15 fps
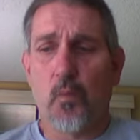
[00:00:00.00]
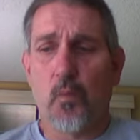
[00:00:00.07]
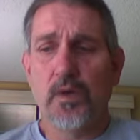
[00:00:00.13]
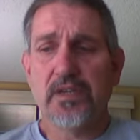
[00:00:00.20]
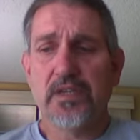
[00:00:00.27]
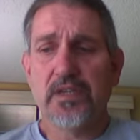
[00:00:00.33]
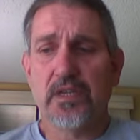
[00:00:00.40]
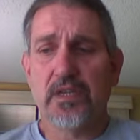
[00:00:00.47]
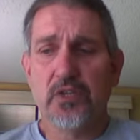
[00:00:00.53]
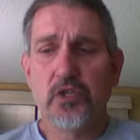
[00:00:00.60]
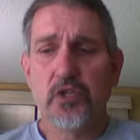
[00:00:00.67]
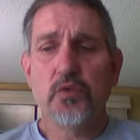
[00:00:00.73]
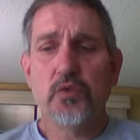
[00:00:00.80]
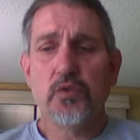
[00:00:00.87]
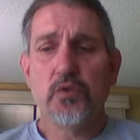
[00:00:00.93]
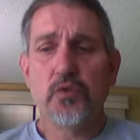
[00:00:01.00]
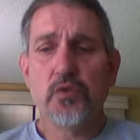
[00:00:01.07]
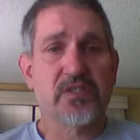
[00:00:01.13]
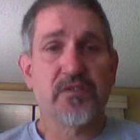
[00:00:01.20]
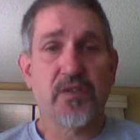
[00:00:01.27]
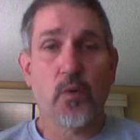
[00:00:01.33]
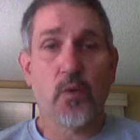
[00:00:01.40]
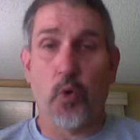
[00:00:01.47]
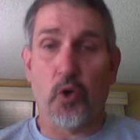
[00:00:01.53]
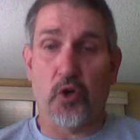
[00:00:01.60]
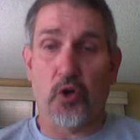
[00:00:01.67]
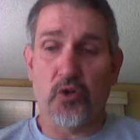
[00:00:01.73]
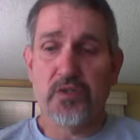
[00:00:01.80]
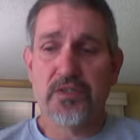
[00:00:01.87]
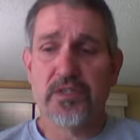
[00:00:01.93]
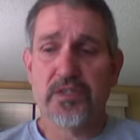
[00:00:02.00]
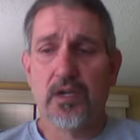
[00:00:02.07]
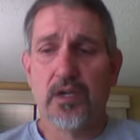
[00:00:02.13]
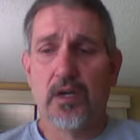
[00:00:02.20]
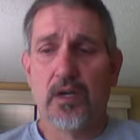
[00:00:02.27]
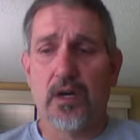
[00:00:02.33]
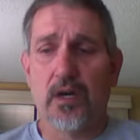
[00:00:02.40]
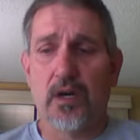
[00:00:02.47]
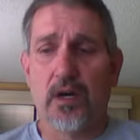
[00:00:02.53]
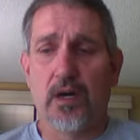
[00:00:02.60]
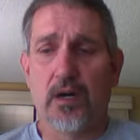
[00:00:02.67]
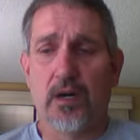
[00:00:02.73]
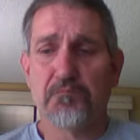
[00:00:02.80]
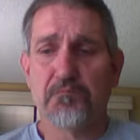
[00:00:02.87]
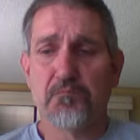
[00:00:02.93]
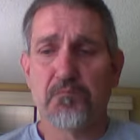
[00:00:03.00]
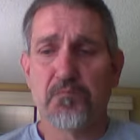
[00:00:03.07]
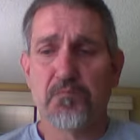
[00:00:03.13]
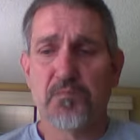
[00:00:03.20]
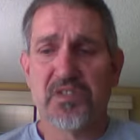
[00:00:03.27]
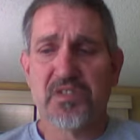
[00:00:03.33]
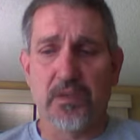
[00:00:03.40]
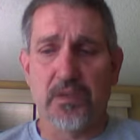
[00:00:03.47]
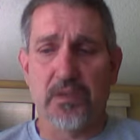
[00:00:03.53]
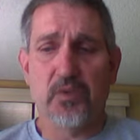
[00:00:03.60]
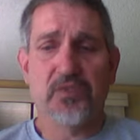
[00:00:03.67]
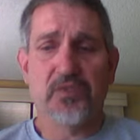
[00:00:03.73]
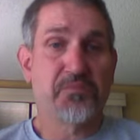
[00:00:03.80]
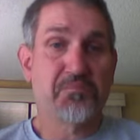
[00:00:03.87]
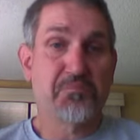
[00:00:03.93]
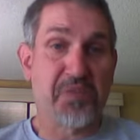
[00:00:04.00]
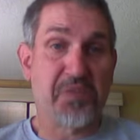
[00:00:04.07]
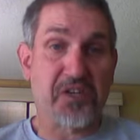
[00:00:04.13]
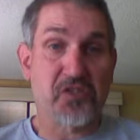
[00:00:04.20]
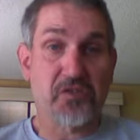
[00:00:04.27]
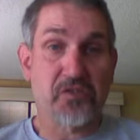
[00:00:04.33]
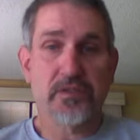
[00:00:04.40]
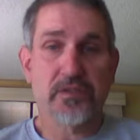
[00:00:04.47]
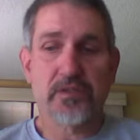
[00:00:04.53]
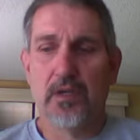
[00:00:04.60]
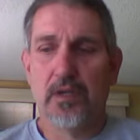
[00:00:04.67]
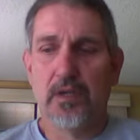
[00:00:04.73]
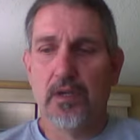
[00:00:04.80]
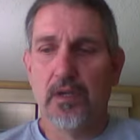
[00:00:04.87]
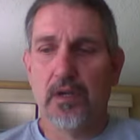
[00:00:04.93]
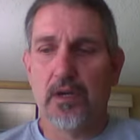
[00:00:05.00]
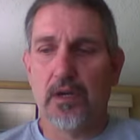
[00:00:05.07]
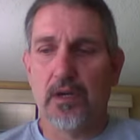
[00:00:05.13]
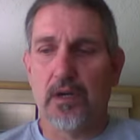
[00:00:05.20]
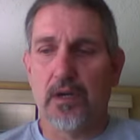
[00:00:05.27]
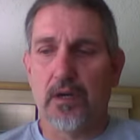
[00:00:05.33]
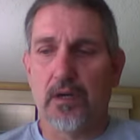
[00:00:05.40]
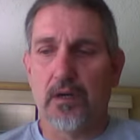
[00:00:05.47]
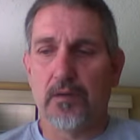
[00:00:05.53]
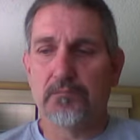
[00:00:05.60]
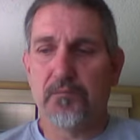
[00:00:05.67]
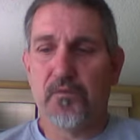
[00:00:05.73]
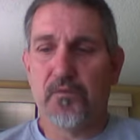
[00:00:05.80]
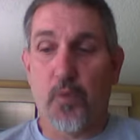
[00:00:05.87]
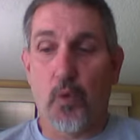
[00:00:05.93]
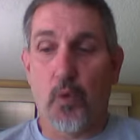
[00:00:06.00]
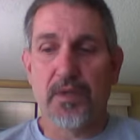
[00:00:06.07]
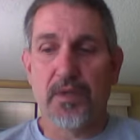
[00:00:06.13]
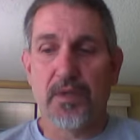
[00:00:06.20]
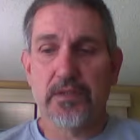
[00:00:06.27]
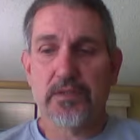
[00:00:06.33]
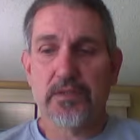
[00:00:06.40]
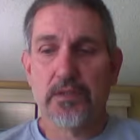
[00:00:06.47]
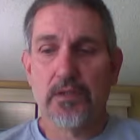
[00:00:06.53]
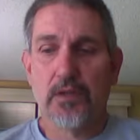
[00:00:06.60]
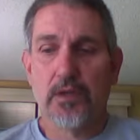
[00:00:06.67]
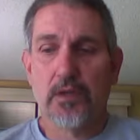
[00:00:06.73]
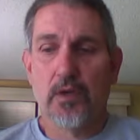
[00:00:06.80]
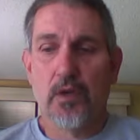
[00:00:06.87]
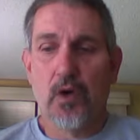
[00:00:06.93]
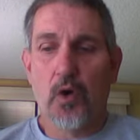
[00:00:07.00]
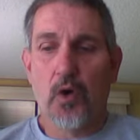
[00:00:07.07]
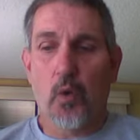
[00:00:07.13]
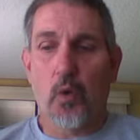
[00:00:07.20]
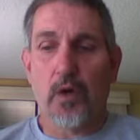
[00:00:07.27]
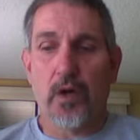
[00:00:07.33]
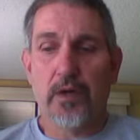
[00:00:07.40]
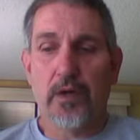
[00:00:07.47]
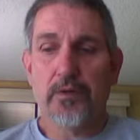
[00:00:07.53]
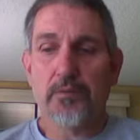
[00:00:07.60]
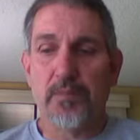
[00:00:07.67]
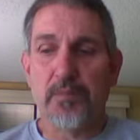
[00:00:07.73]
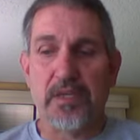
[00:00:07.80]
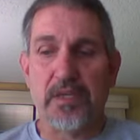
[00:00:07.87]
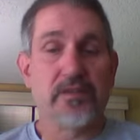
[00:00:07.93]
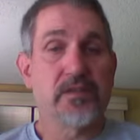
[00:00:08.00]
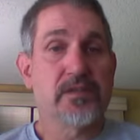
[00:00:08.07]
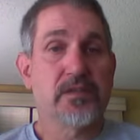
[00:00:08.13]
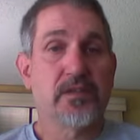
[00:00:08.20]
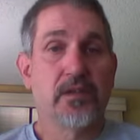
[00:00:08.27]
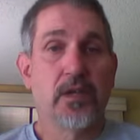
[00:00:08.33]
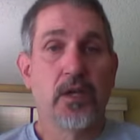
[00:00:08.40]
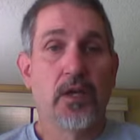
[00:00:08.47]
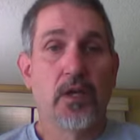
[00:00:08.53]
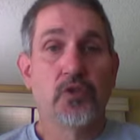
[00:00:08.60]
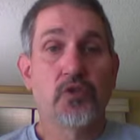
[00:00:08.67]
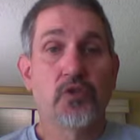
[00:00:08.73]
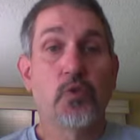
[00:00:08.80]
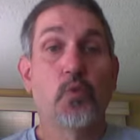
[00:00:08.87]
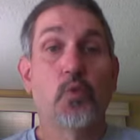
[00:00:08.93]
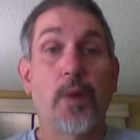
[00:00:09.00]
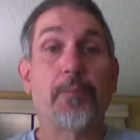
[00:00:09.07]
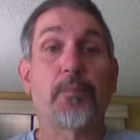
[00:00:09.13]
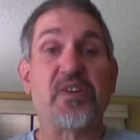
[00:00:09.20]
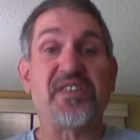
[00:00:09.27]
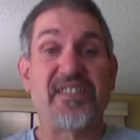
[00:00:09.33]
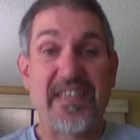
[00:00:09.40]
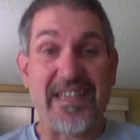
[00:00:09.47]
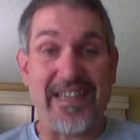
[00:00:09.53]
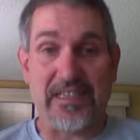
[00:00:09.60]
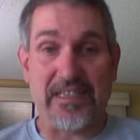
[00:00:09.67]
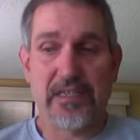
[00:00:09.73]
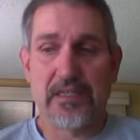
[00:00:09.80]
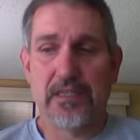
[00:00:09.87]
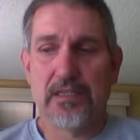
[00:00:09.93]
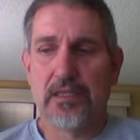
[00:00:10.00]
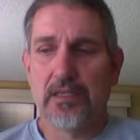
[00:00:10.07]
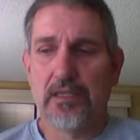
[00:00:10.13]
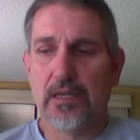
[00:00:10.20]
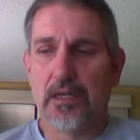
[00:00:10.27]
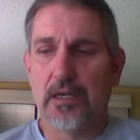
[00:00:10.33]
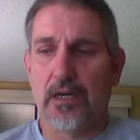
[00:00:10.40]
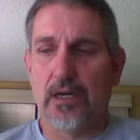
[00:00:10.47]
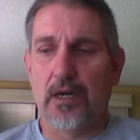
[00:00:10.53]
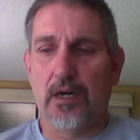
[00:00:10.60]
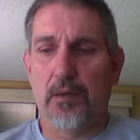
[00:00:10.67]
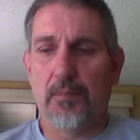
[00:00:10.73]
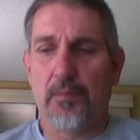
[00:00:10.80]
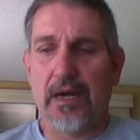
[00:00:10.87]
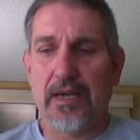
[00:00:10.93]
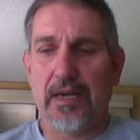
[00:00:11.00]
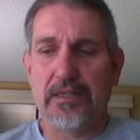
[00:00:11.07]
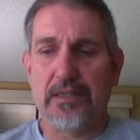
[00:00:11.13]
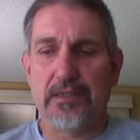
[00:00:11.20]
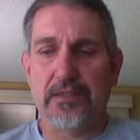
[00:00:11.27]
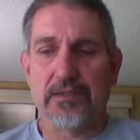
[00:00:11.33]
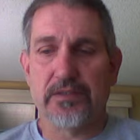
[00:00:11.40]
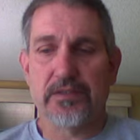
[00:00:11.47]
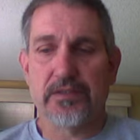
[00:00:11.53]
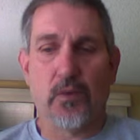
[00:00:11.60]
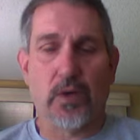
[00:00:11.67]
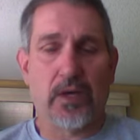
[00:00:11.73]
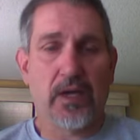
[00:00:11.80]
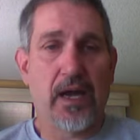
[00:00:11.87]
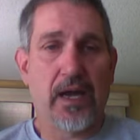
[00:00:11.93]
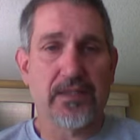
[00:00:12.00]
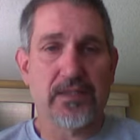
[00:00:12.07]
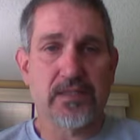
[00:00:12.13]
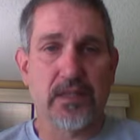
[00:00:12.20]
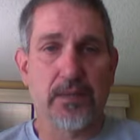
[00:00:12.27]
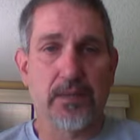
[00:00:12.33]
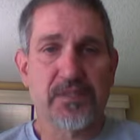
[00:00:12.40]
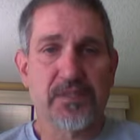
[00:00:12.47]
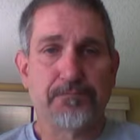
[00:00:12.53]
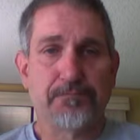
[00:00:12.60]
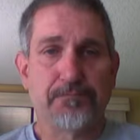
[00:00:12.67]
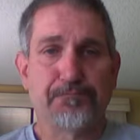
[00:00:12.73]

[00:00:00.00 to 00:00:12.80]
one can use specific words, symbols, pictures, formulas, or other means to represent ideas or concepts.